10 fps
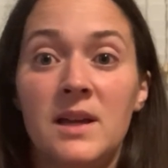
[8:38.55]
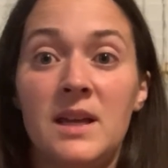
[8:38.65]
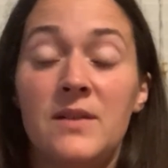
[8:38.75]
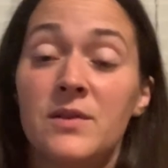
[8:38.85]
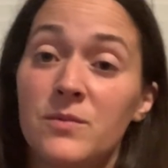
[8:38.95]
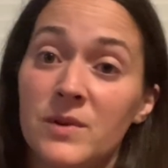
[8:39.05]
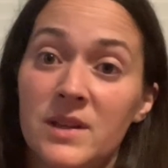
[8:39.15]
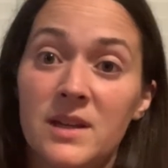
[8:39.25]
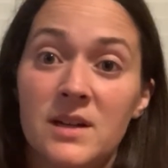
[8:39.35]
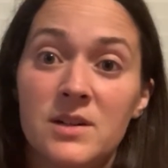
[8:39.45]
even
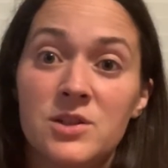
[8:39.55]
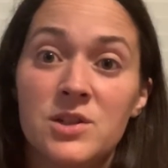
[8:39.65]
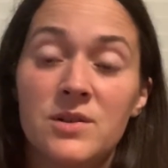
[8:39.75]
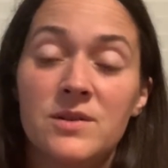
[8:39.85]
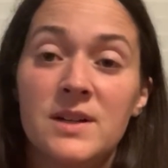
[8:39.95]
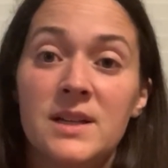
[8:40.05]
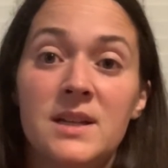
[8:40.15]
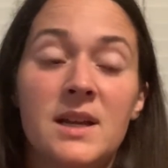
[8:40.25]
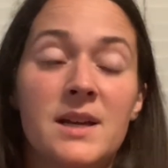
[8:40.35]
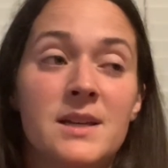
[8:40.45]
really young children,
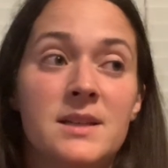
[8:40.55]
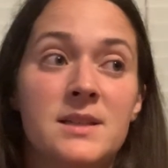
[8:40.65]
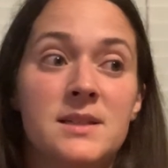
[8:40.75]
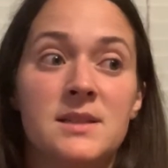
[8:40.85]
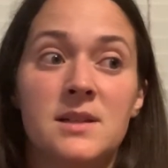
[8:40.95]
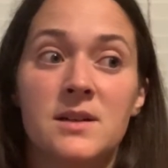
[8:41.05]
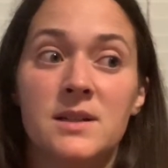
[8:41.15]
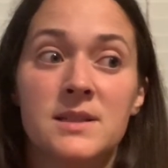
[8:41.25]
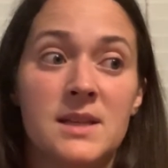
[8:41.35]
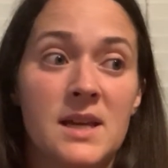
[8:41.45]
as young
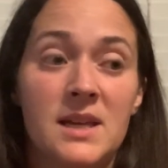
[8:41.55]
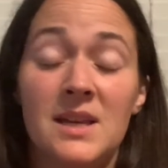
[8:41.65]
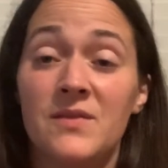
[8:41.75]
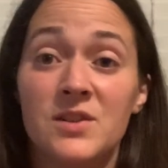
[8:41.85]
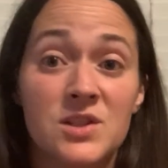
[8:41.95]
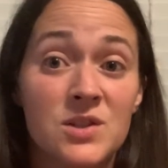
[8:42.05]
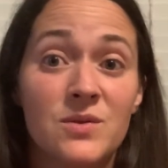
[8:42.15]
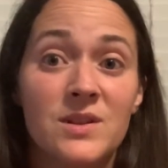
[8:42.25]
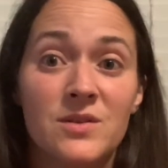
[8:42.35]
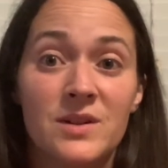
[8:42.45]
as like even 2
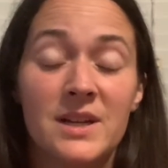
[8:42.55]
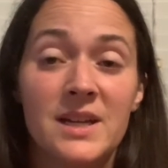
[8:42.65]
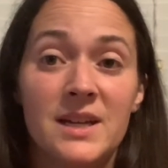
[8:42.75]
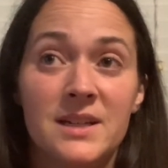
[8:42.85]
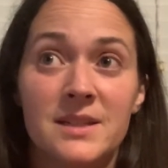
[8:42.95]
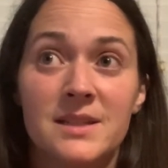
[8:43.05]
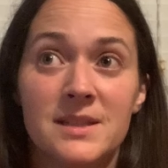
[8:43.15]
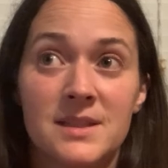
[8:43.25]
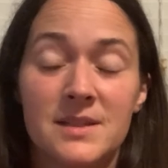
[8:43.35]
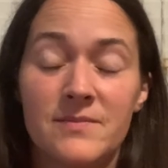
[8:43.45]
and 3,
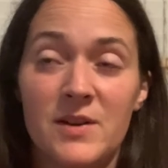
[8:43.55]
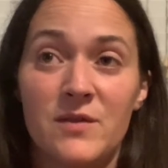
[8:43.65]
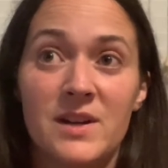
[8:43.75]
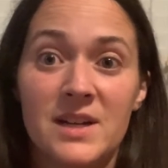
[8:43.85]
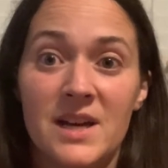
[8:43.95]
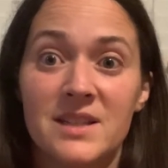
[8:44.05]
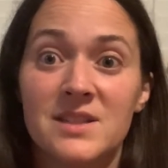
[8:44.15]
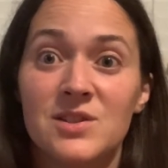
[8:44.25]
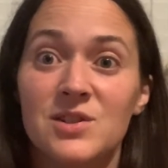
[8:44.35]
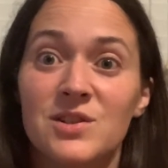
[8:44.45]
because my friend has a
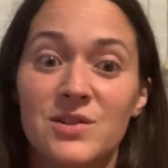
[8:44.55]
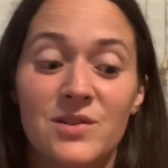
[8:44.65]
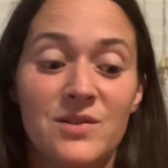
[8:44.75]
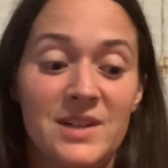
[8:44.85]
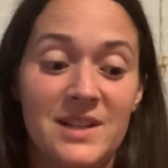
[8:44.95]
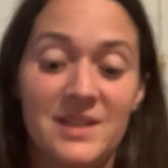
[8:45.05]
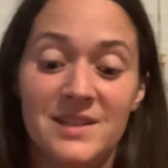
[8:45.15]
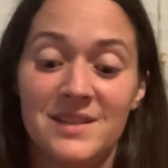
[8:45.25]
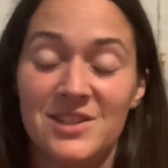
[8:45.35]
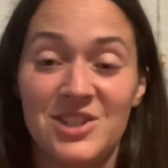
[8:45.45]
2-year-old and
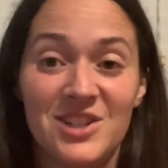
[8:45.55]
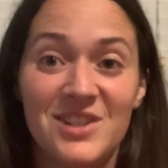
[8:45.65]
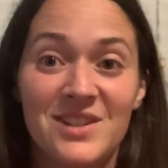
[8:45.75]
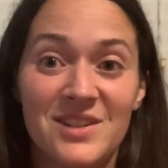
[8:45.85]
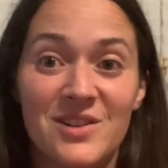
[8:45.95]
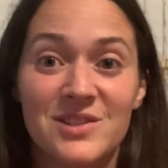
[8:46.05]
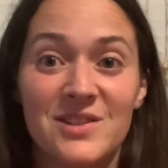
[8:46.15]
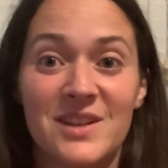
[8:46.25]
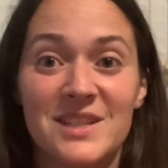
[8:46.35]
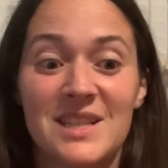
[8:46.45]
she also
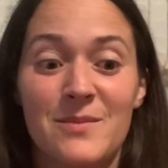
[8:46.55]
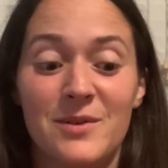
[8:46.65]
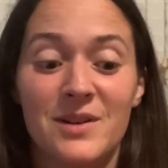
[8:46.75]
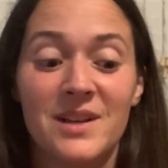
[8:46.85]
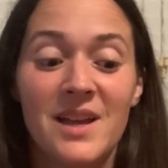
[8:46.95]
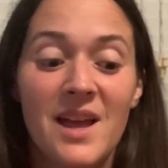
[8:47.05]
likes that book.